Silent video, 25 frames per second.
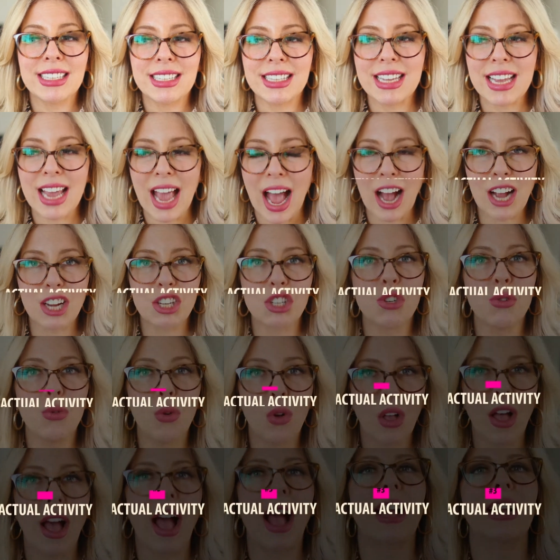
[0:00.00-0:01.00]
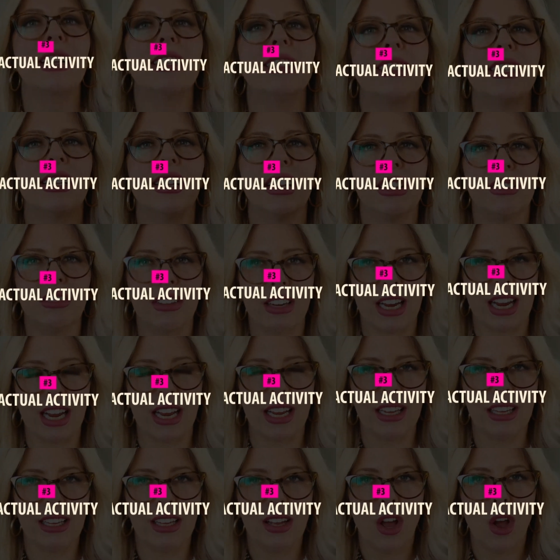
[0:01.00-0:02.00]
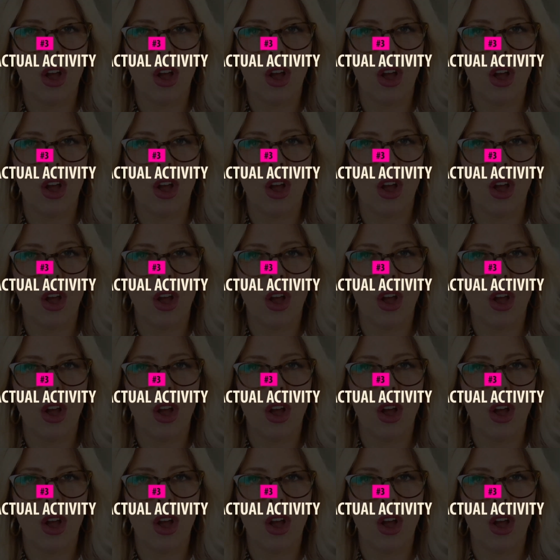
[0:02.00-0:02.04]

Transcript: is the actual activity.